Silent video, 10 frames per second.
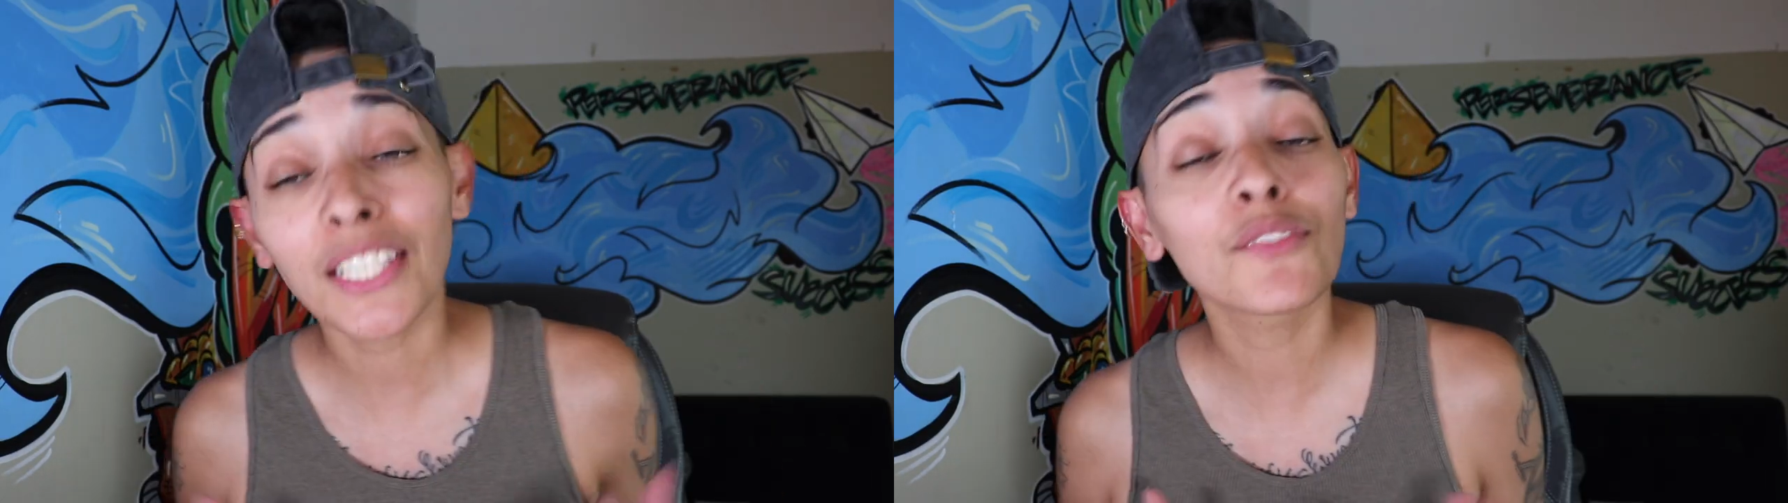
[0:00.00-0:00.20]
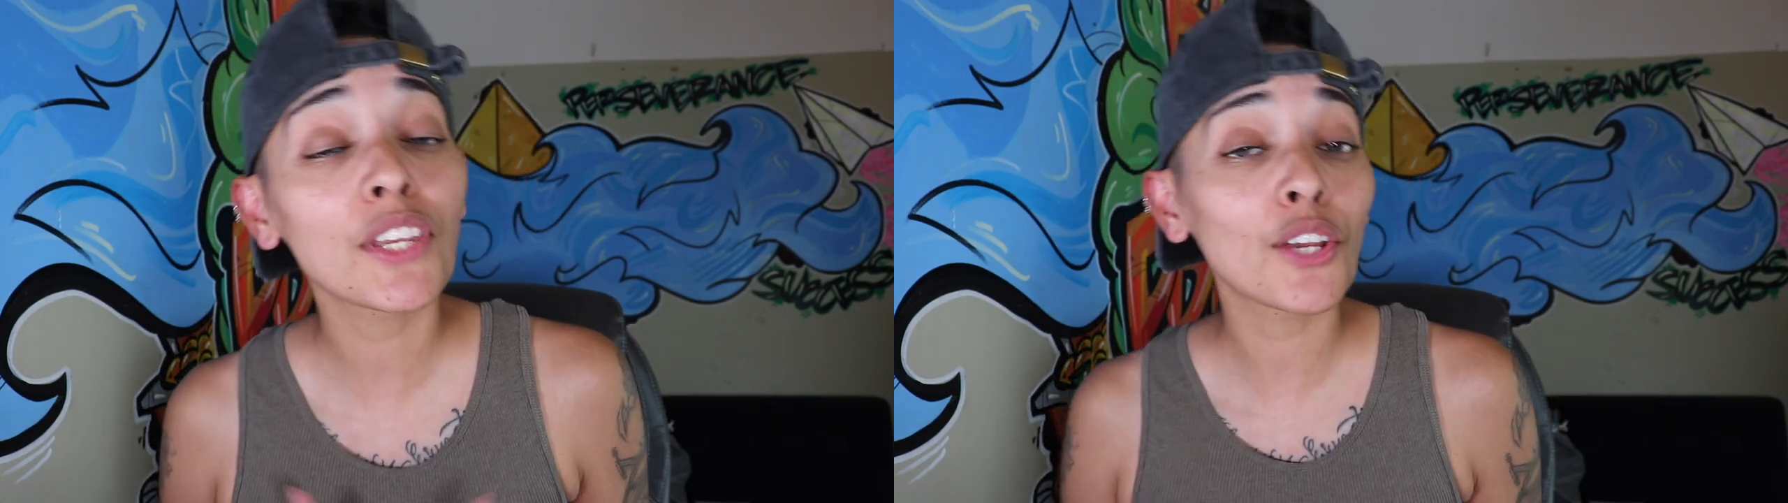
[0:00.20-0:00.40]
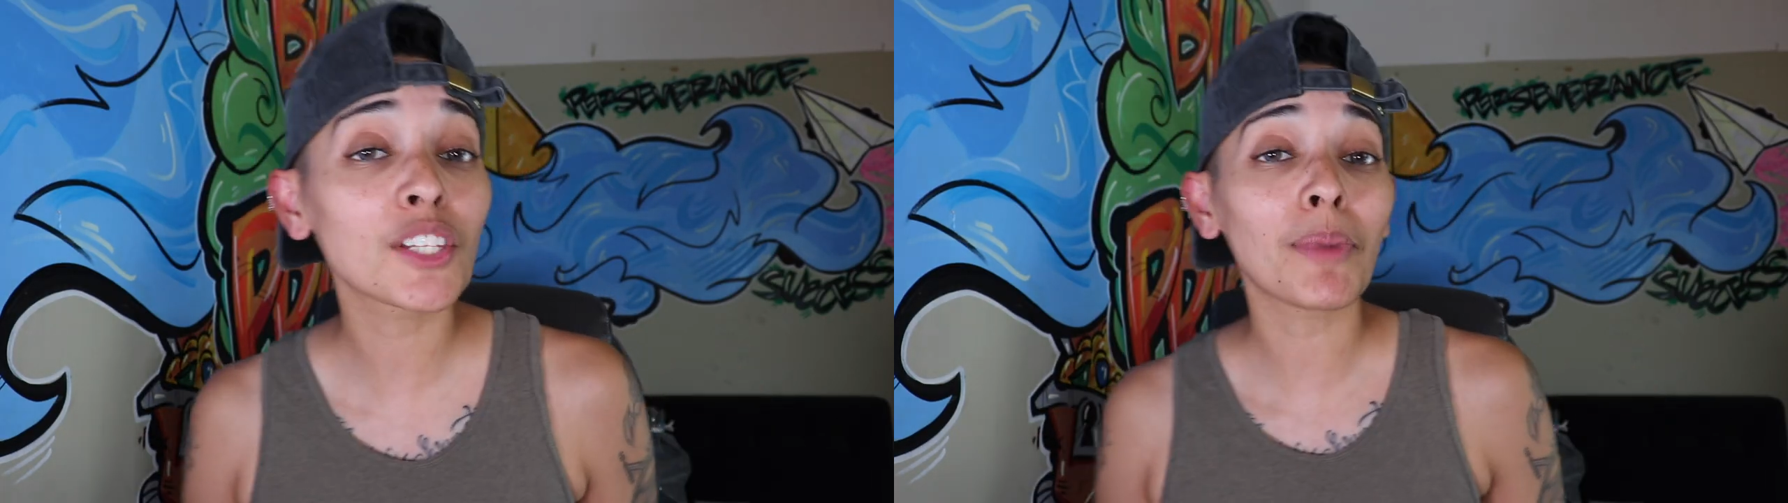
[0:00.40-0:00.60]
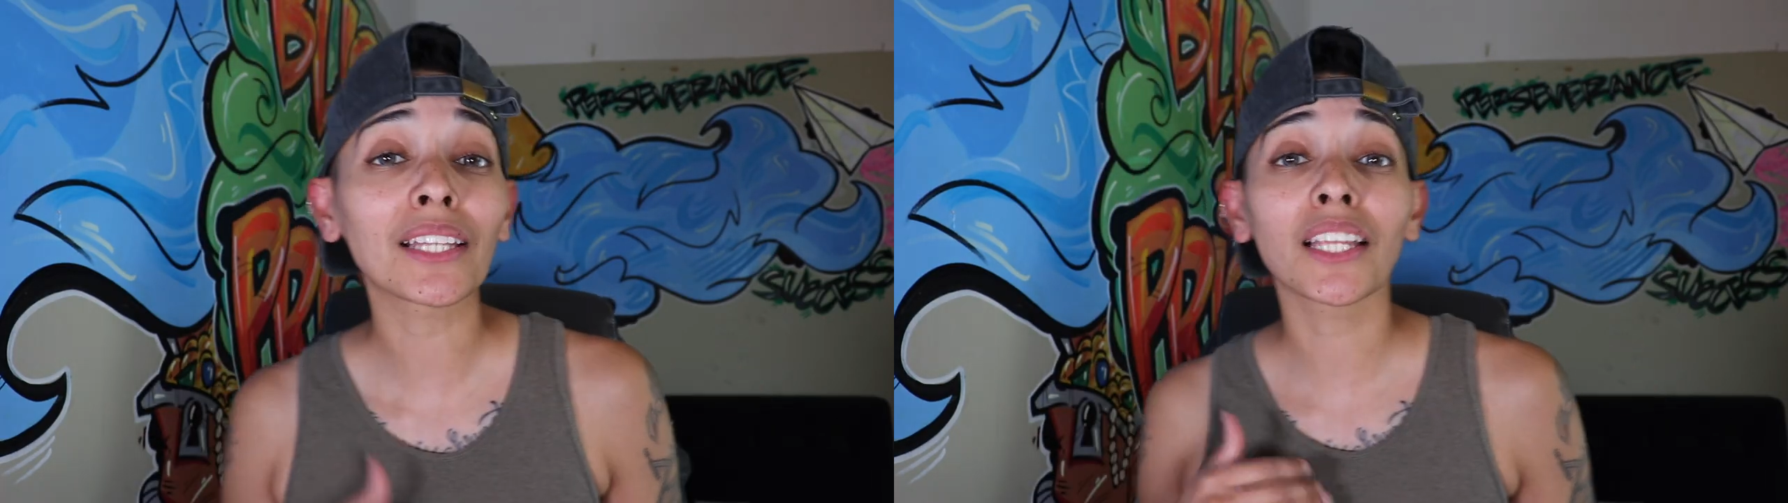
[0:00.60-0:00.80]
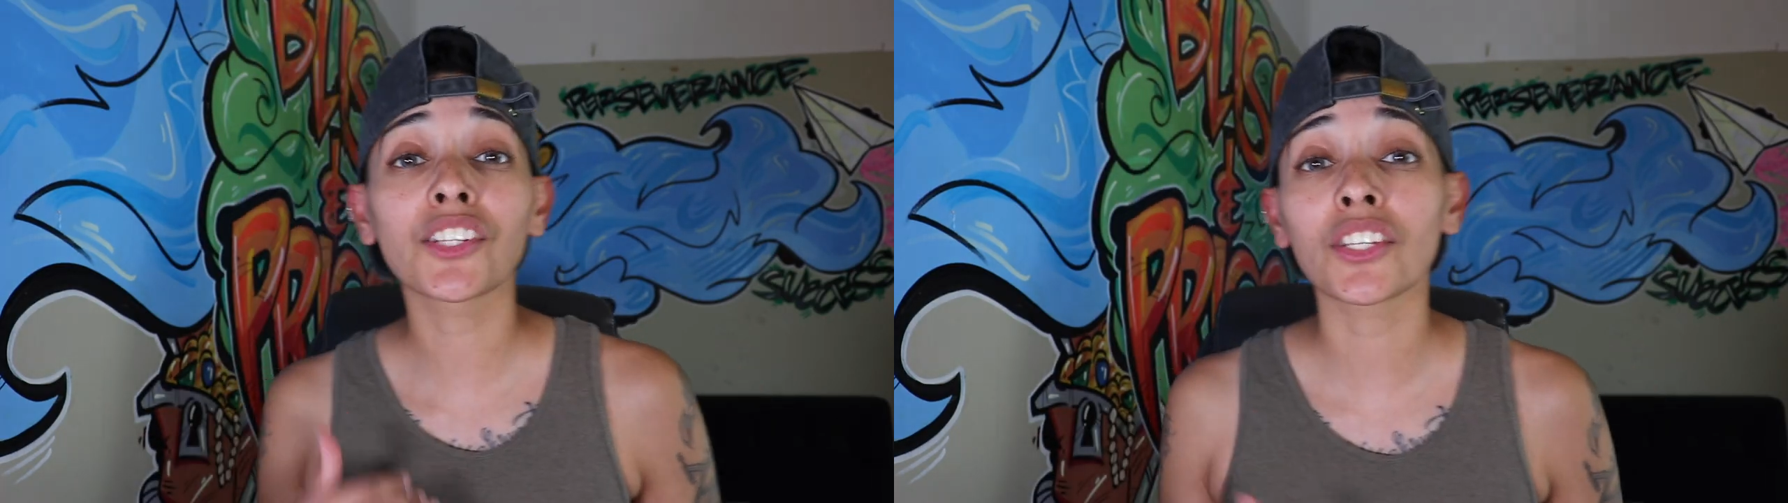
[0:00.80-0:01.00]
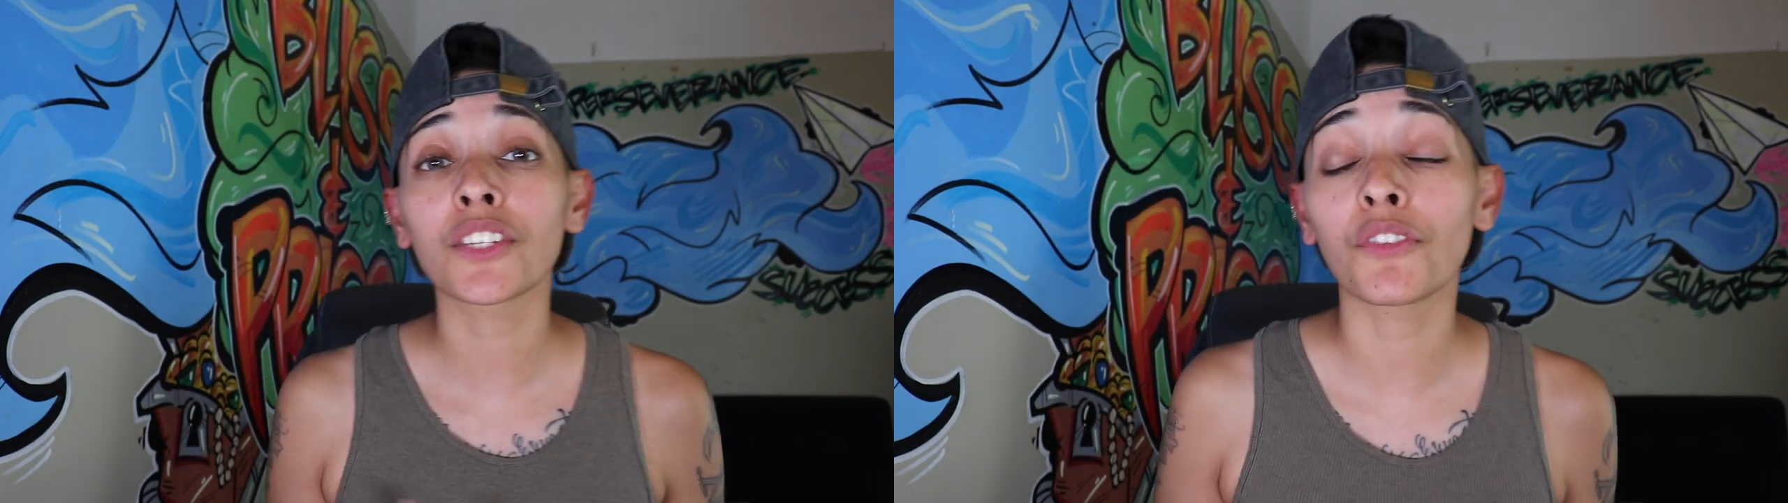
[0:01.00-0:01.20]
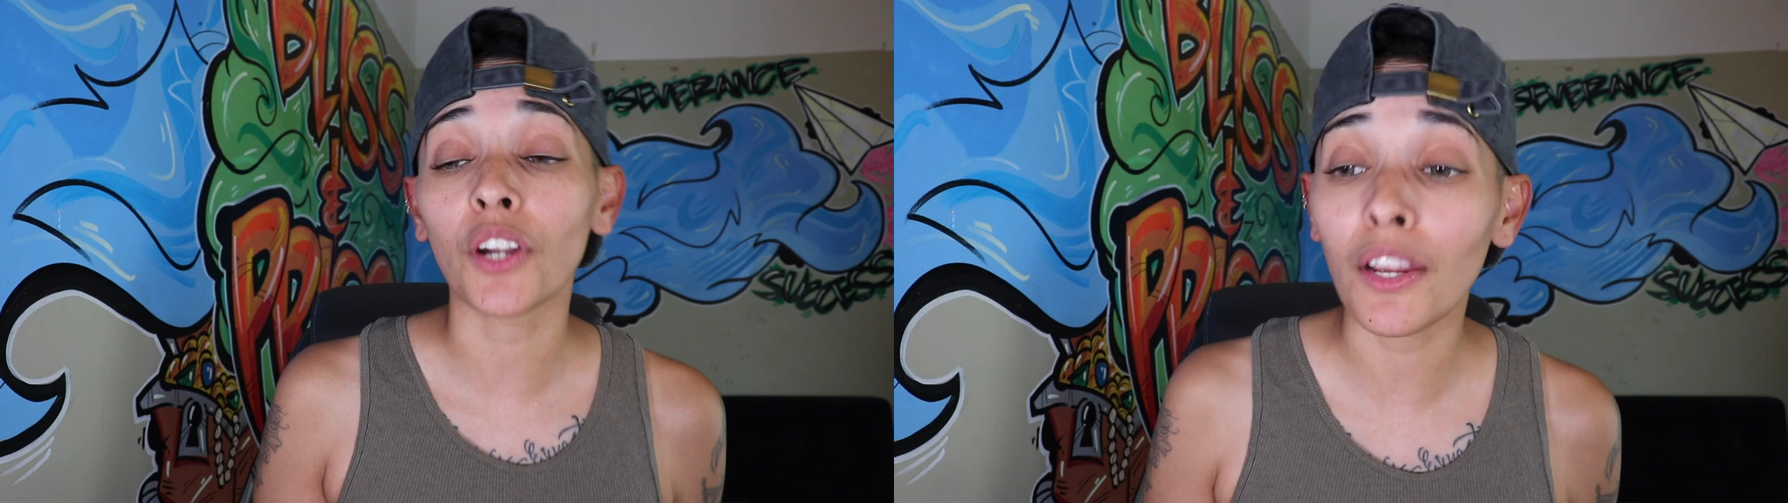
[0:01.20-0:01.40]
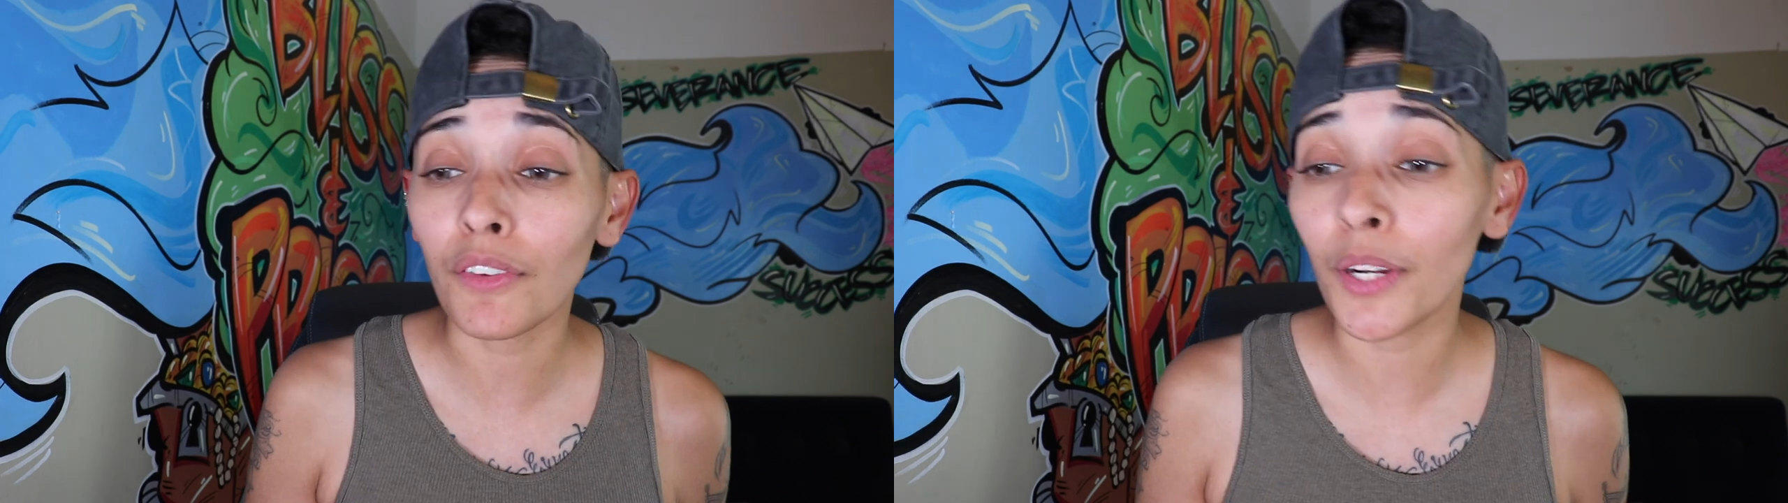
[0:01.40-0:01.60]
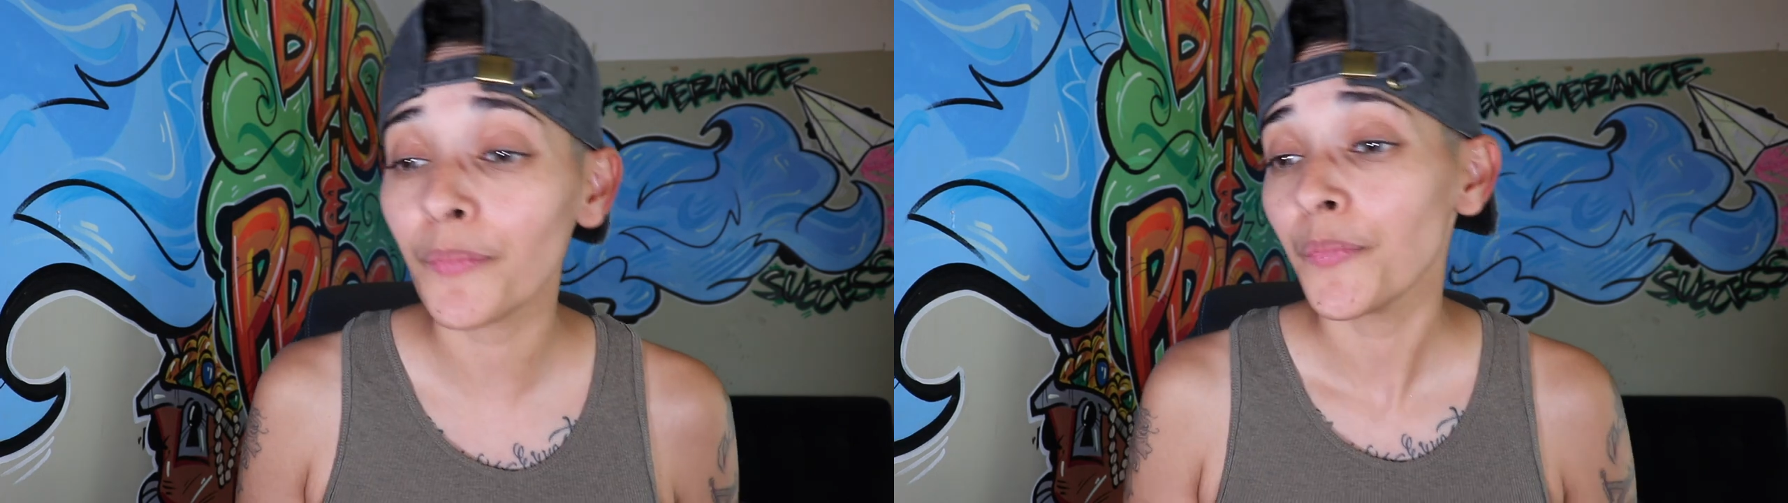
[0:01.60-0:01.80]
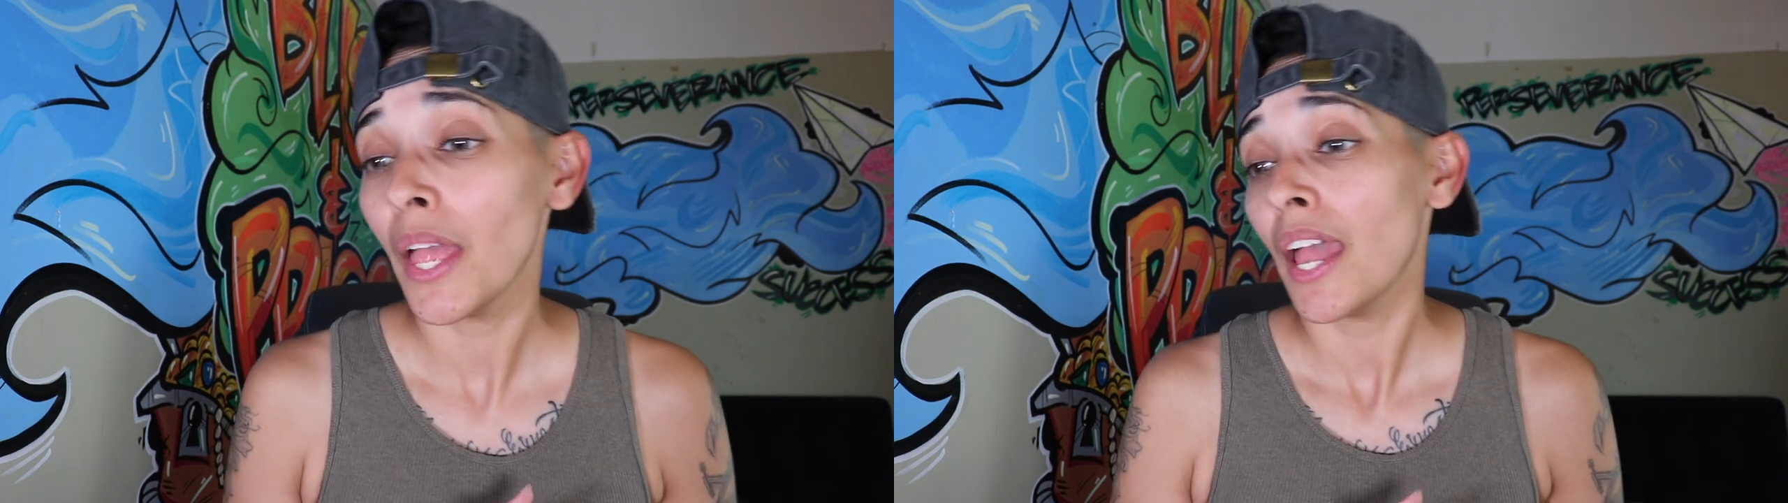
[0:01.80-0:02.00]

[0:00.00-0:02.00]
This video is by Legend Forever.